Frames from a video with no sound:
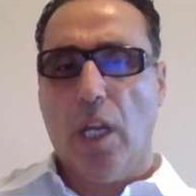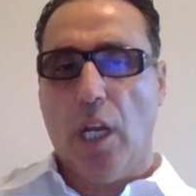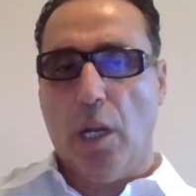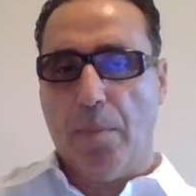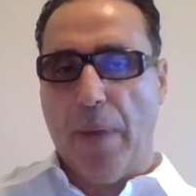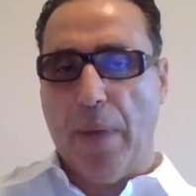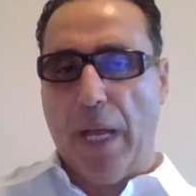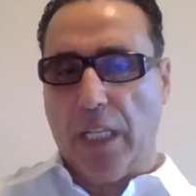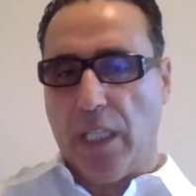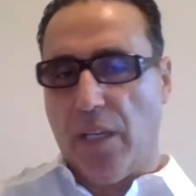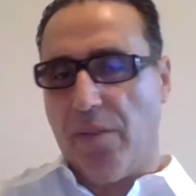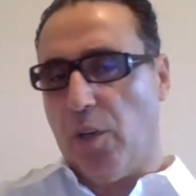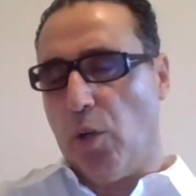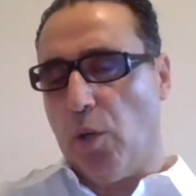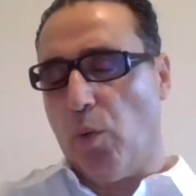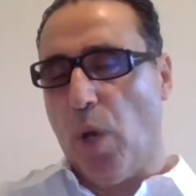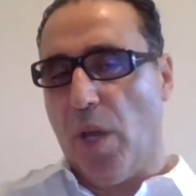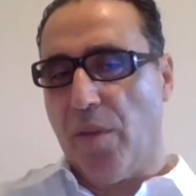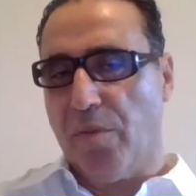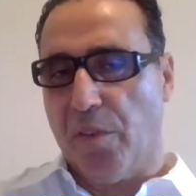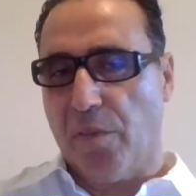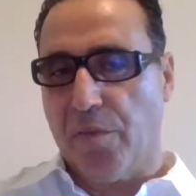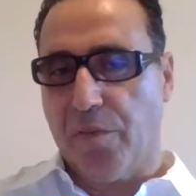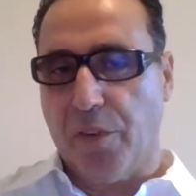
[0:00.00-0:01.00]
I might give it
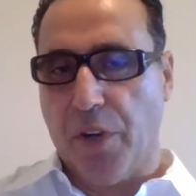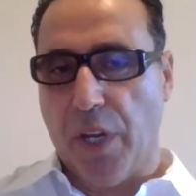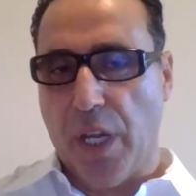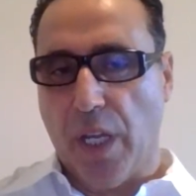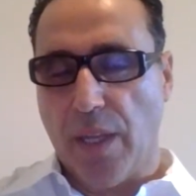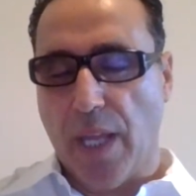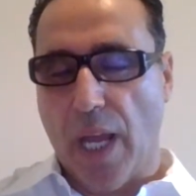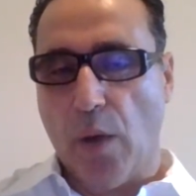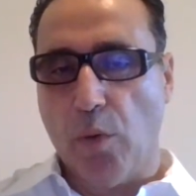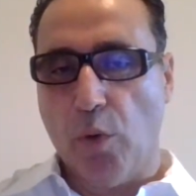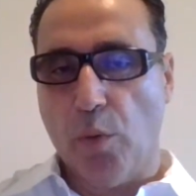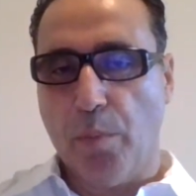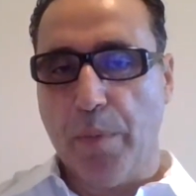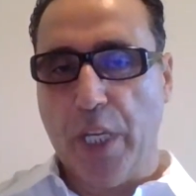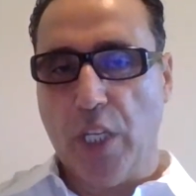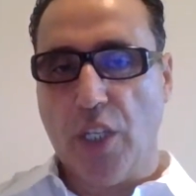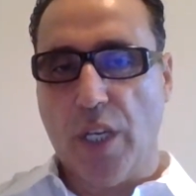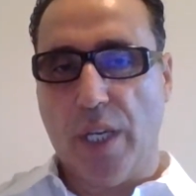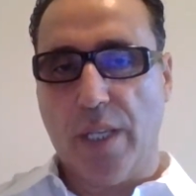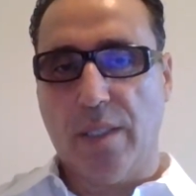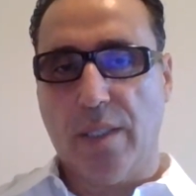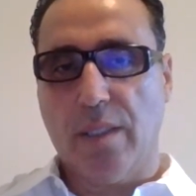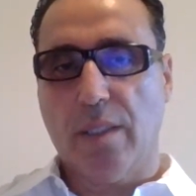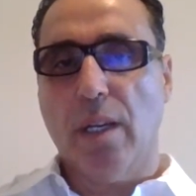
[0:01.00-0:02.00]
away for free. That will be
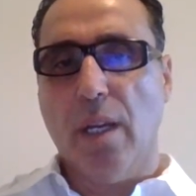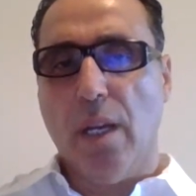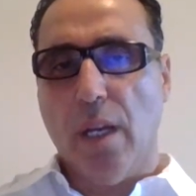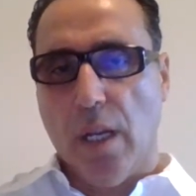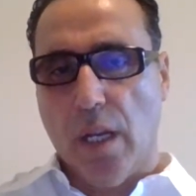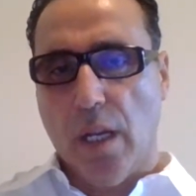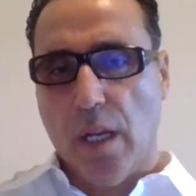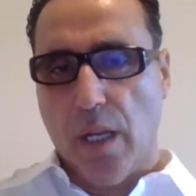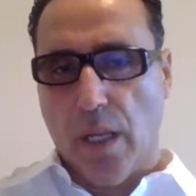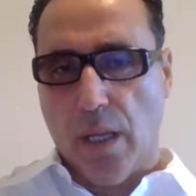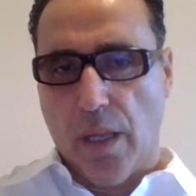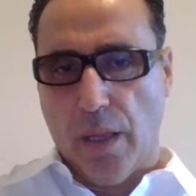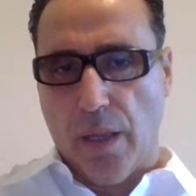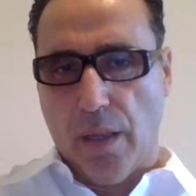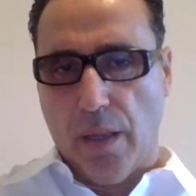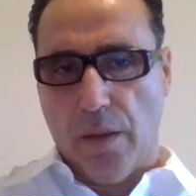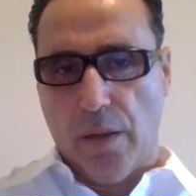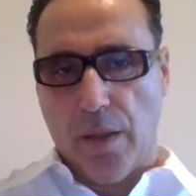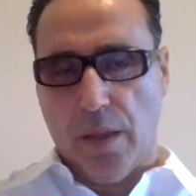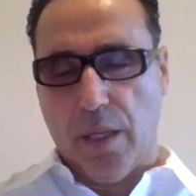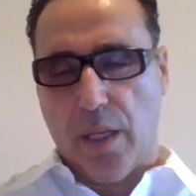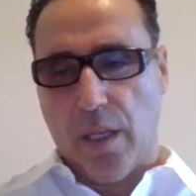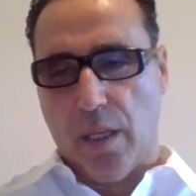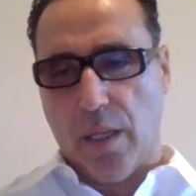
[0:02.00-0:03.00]
just
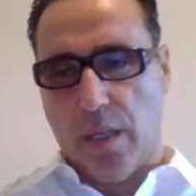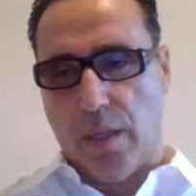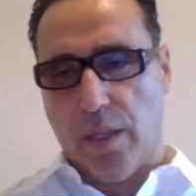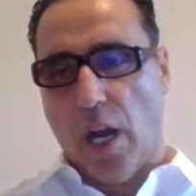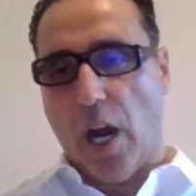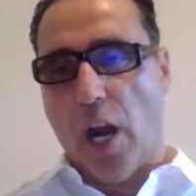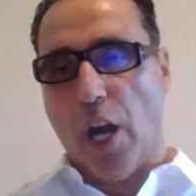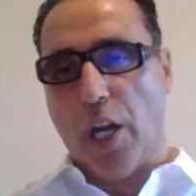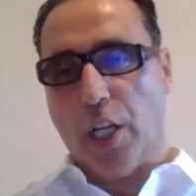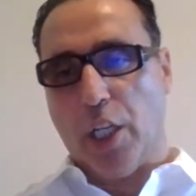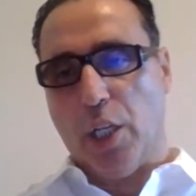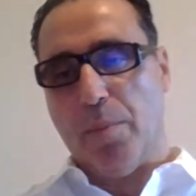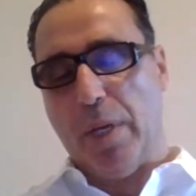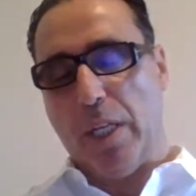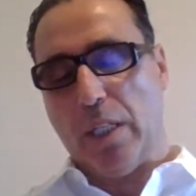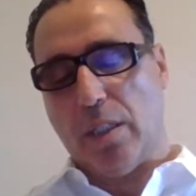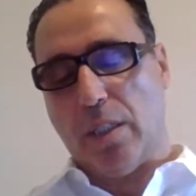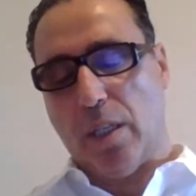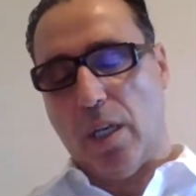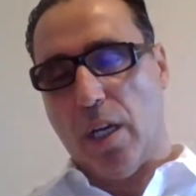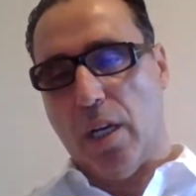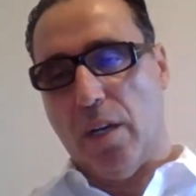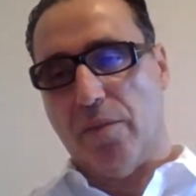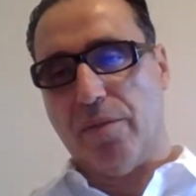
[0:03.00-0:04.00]
the
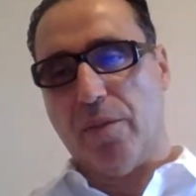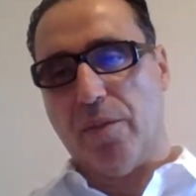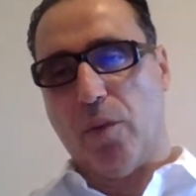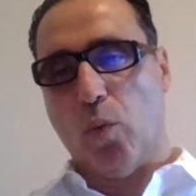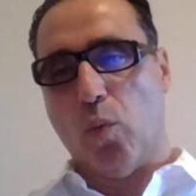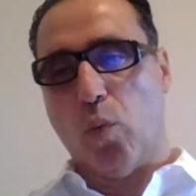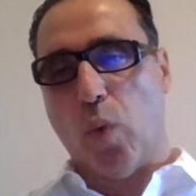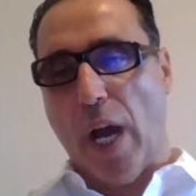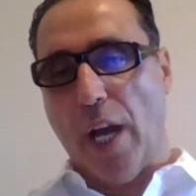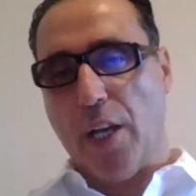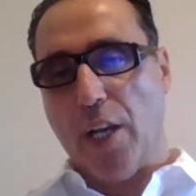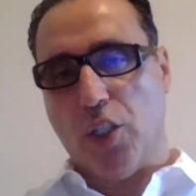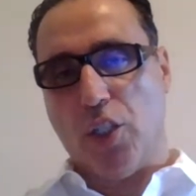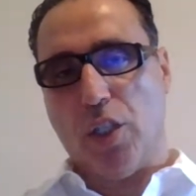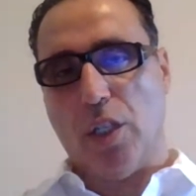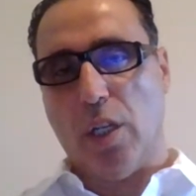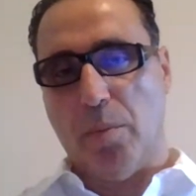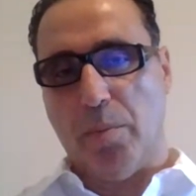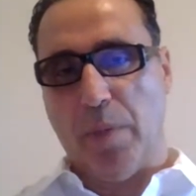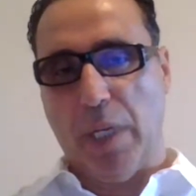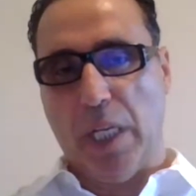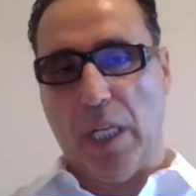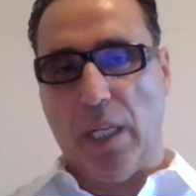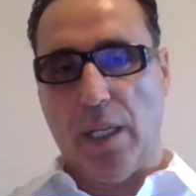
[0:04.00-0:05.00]
argument of why should
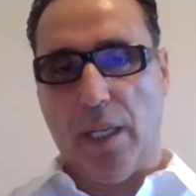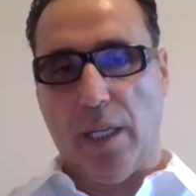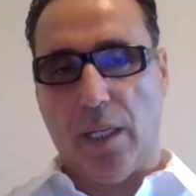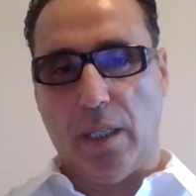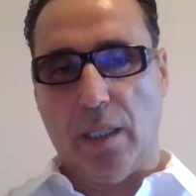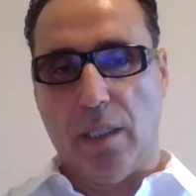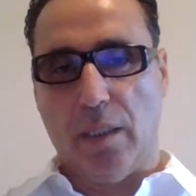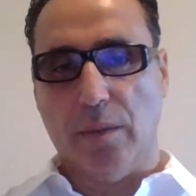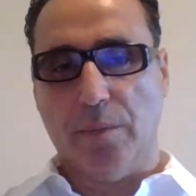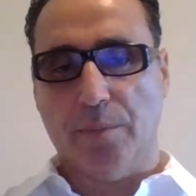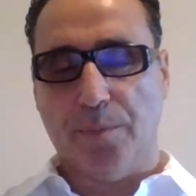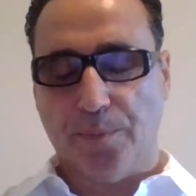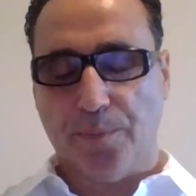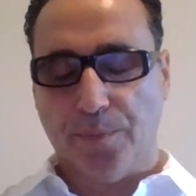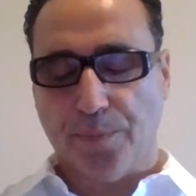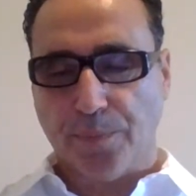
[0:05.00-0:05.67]
it be legal.